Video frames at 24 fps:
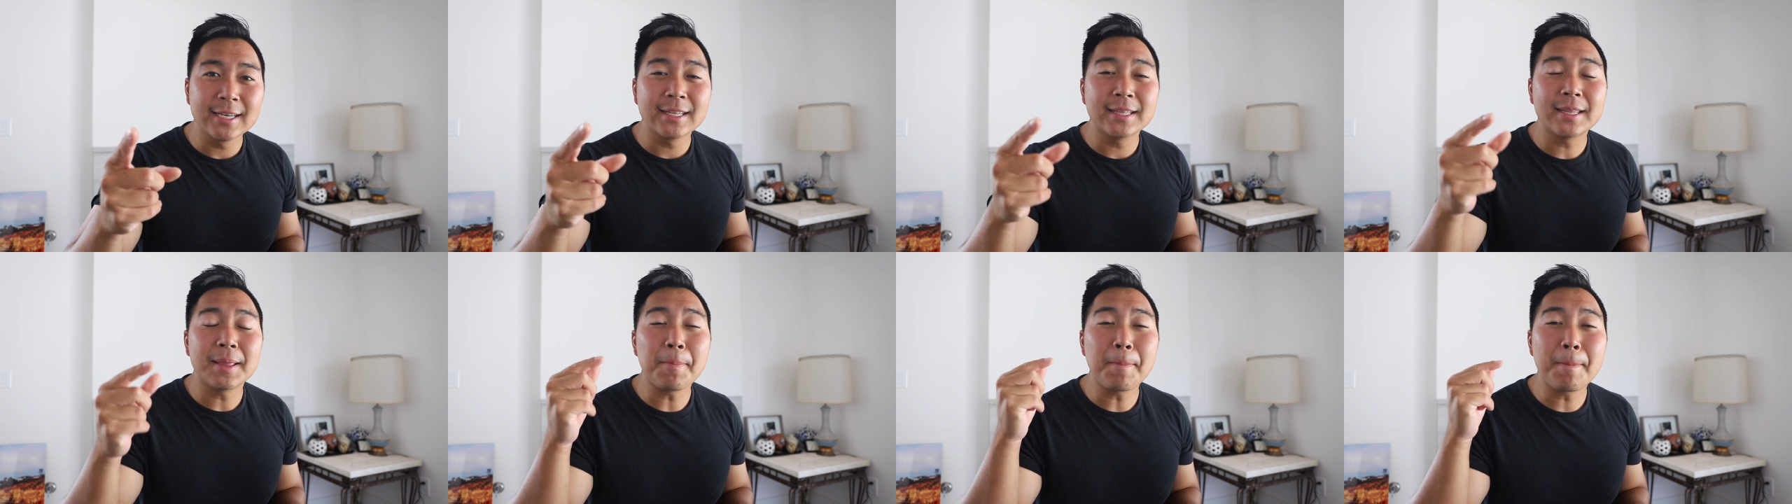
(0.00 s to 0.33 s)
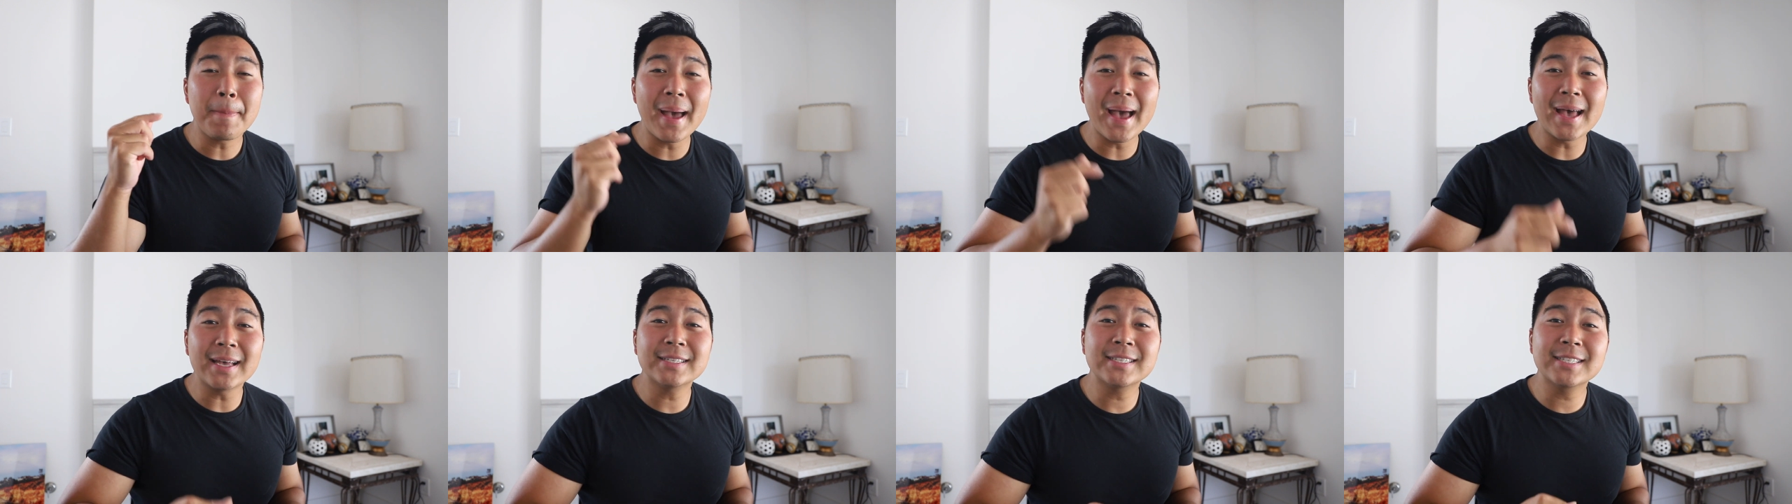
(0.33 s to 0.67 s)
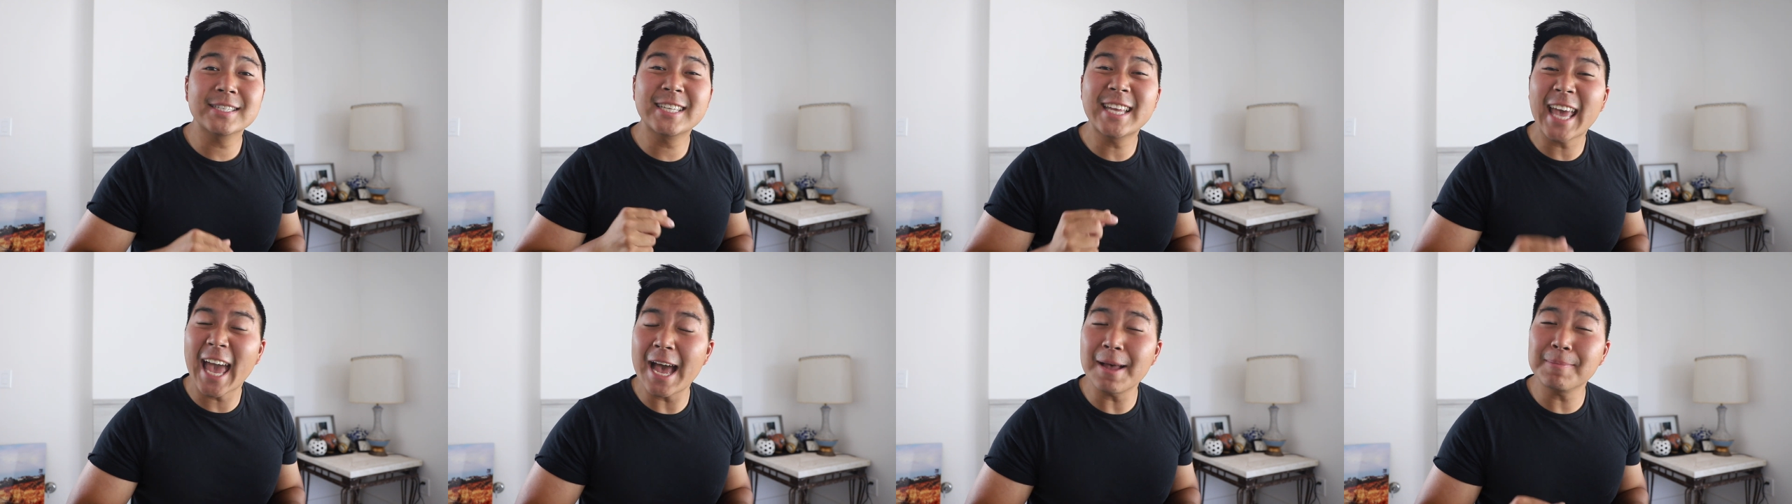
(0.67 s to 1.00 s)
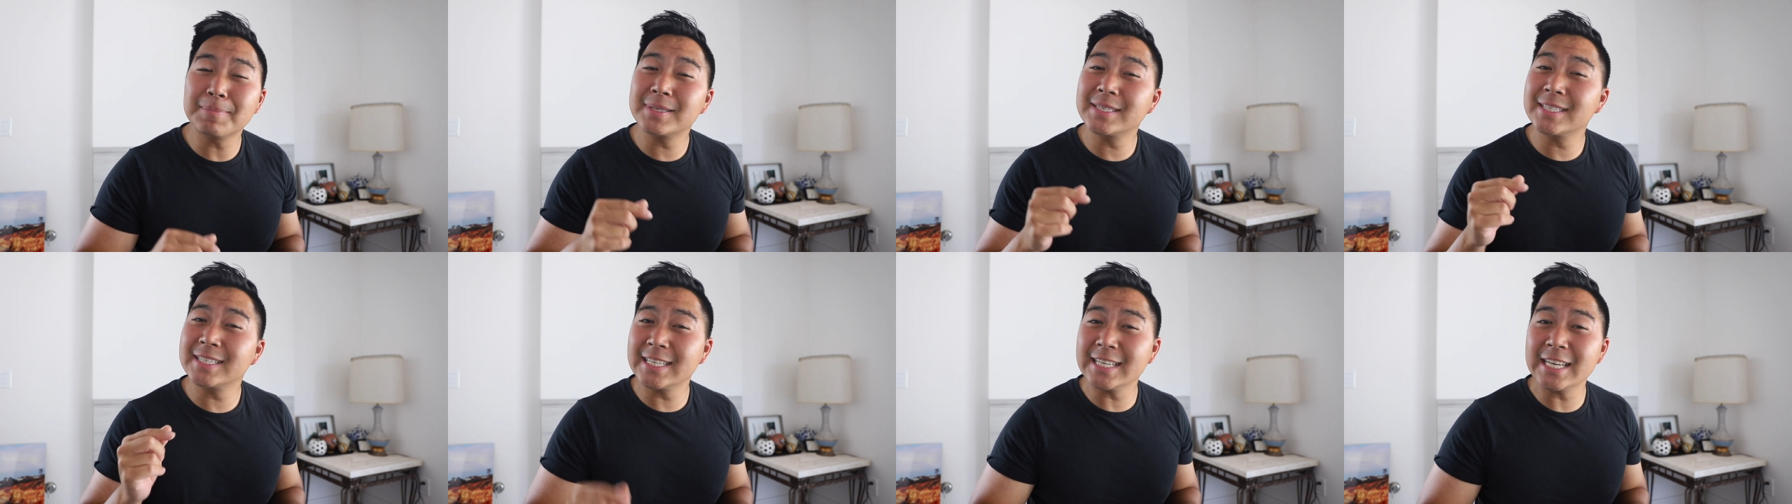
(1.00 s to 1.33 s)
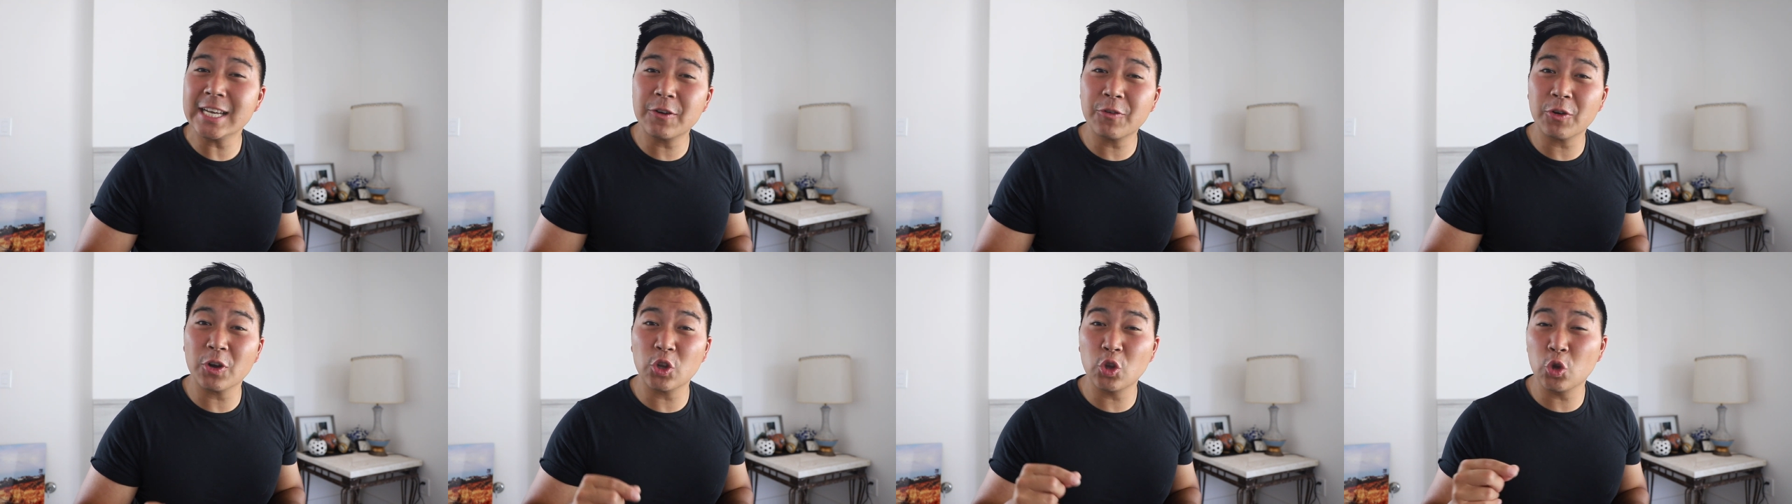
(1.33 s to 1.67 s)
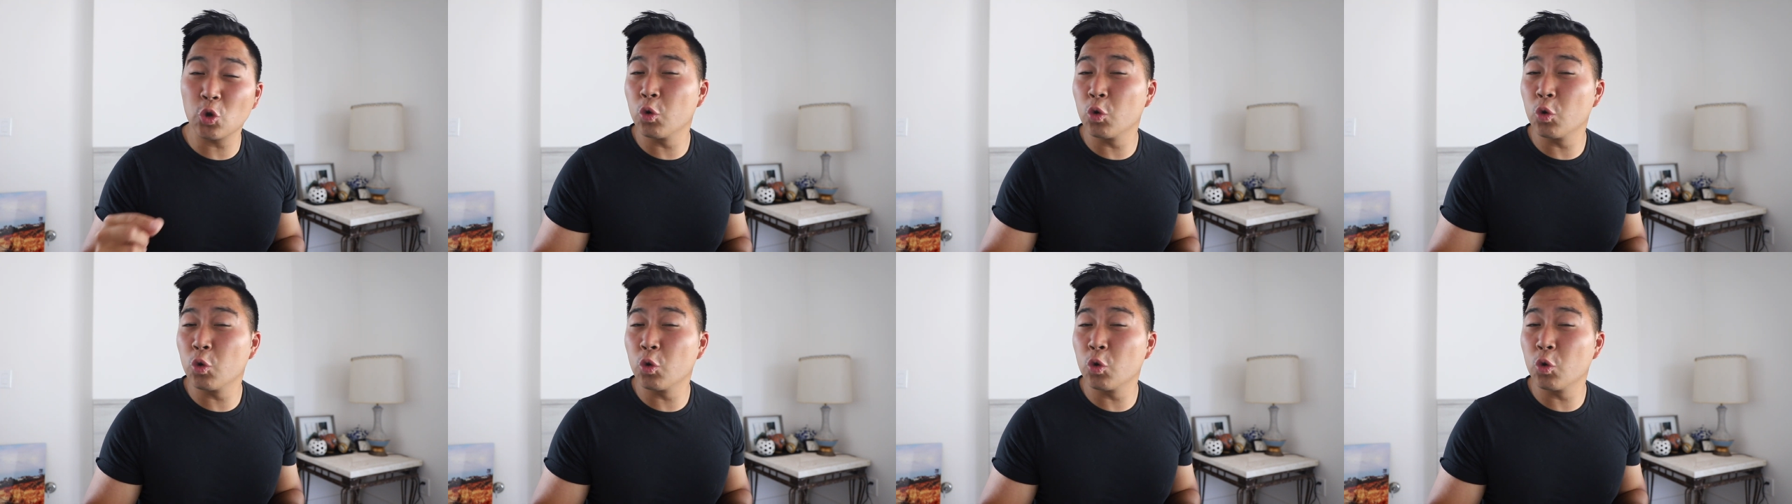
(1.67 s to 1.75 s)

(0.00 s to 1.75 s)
the best kept secret